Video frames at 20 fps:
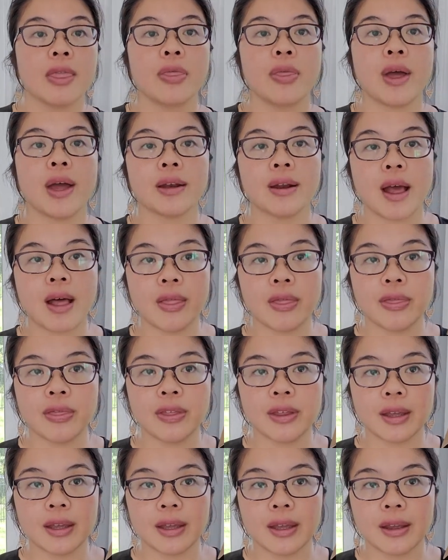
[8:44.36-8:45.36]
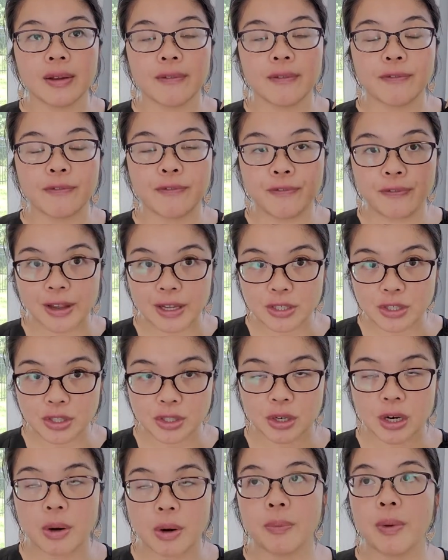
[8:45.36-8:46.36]
than the face
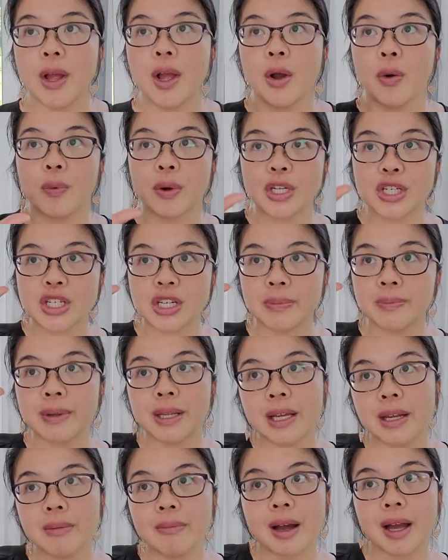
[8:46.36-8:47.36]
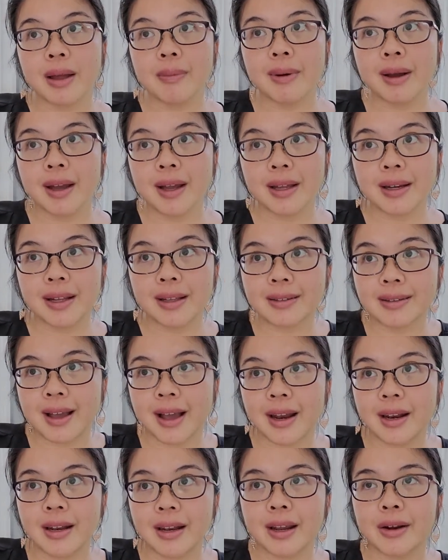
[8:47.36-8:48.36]
serum, which to me in my mind is
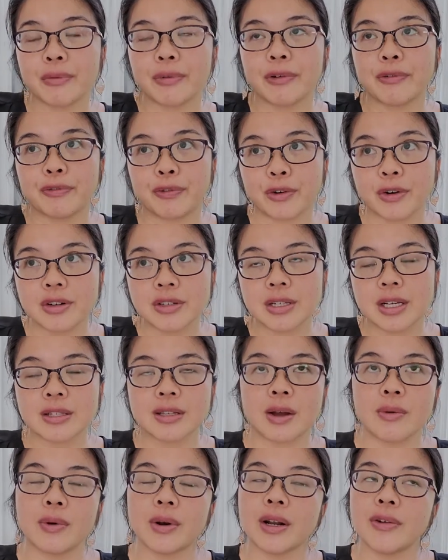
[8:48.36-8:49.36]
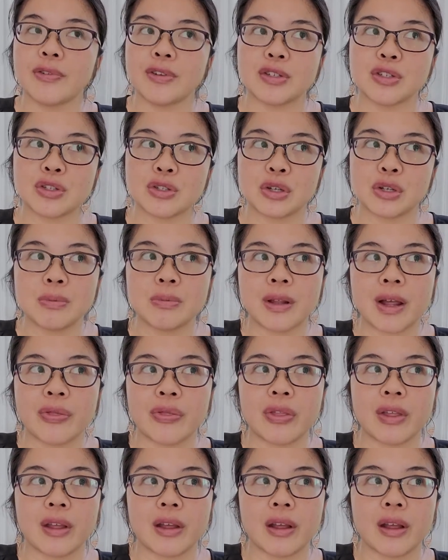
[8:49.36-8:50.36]
kind of like reverse, because I would have assumed
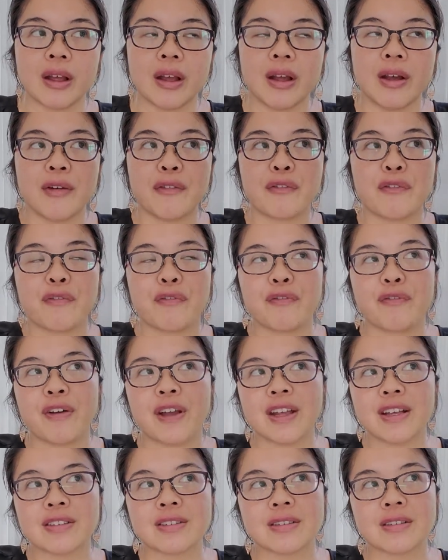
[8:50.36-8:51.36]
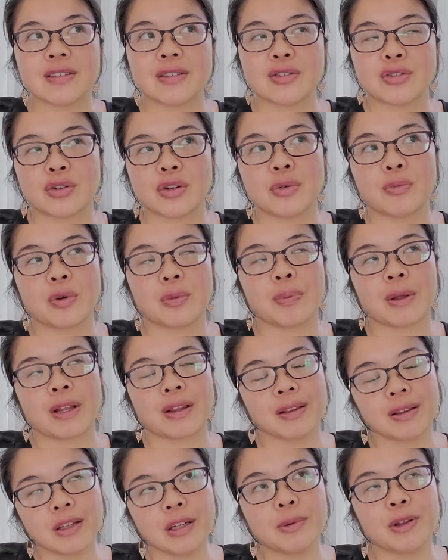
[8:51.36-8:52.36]
that the face serum would be
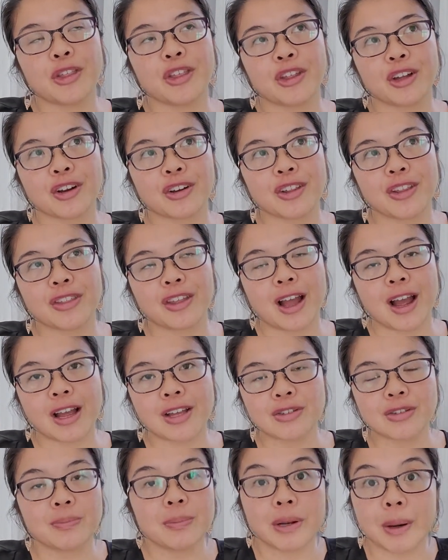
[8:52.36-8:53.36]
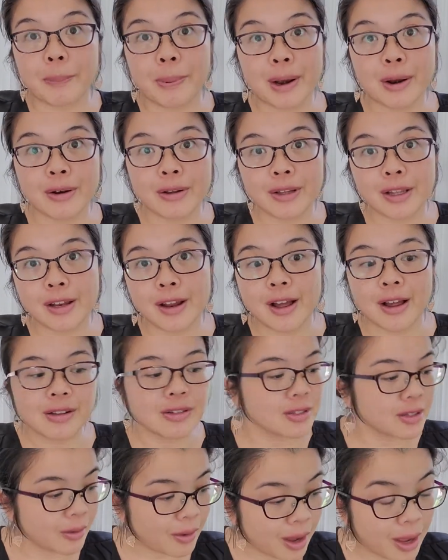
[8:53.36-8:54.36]
a little bit thicker than the eye serum, but apparently not.
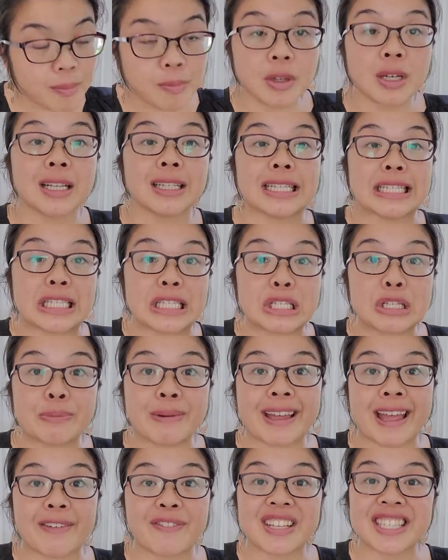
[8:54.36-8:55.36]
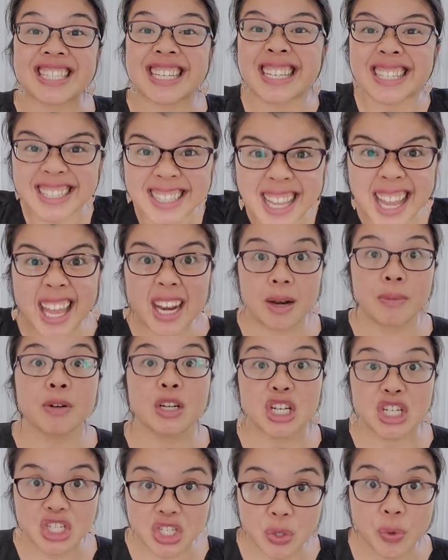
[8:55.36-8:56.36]
So I'm gonna listen to my F S Ts and I'm
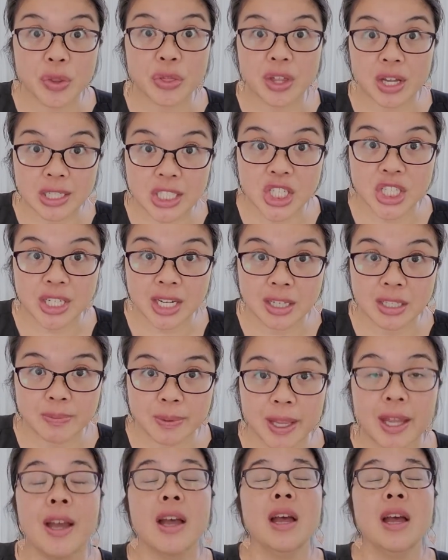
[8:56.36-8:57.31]
gonna do it how she tells me,